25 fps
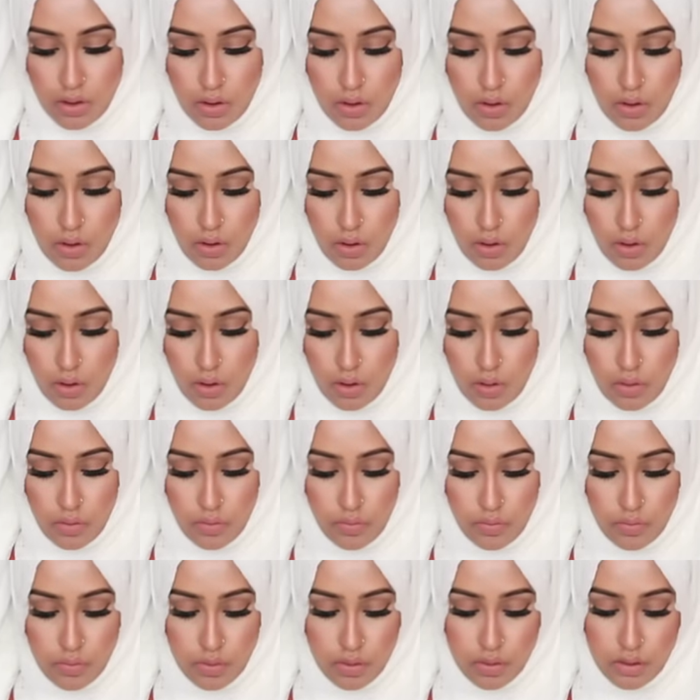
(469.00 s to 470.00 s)

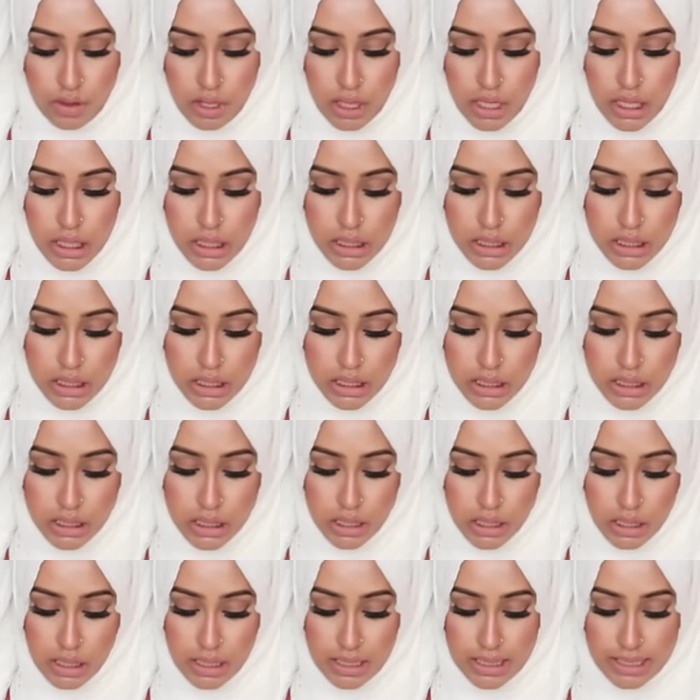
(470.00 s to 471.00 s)
of
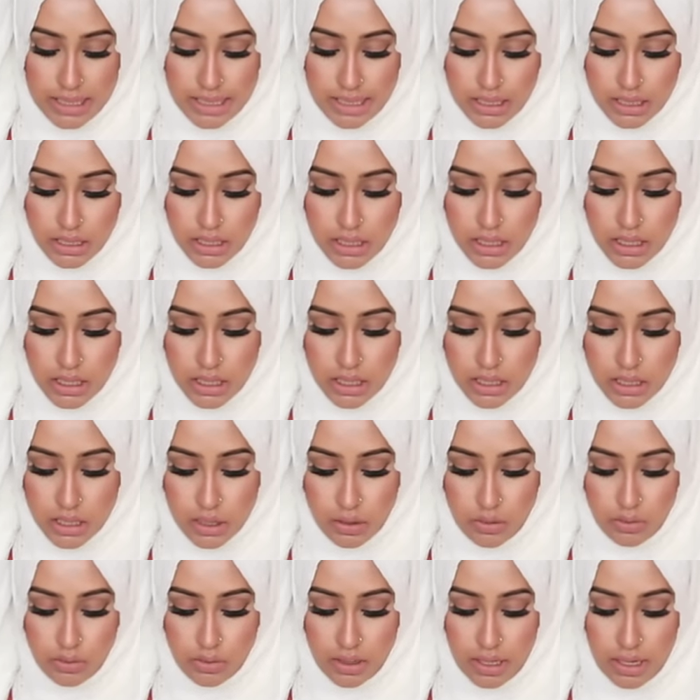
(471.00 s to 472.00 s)
this collection
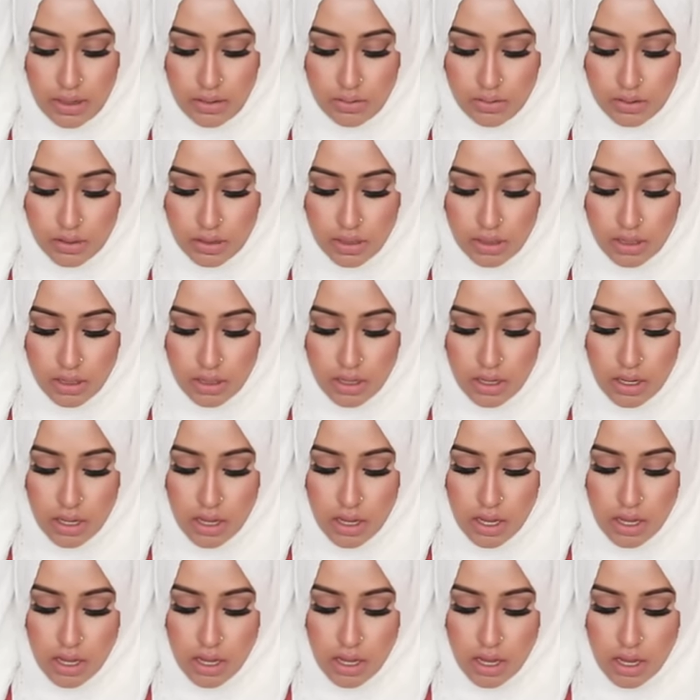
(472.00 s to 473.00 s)
2000
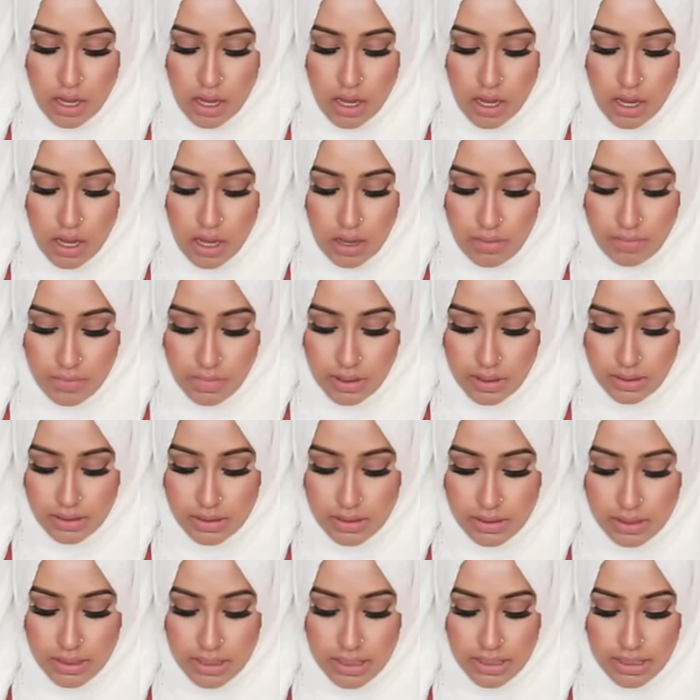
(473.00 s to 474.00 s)
um,
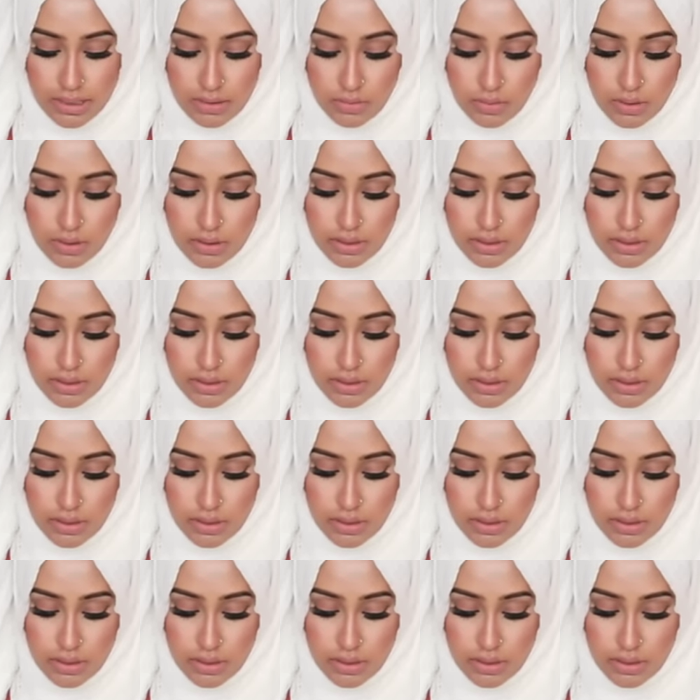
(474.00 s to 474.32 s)
concealer.